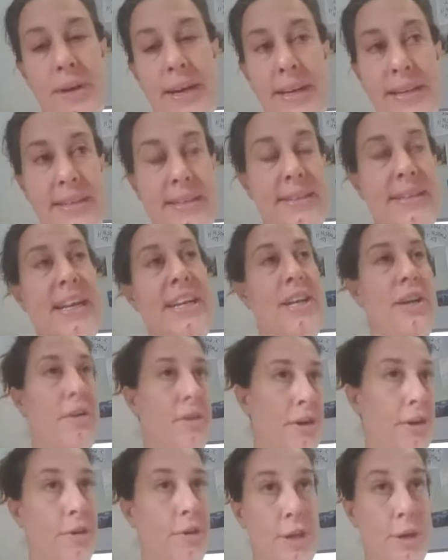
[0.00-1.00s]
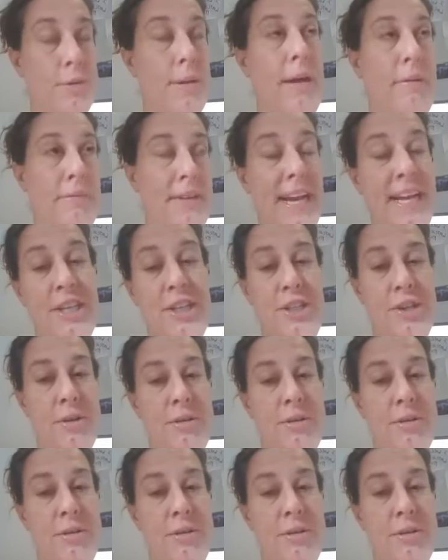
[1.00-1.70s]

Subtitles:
and then you're around nature.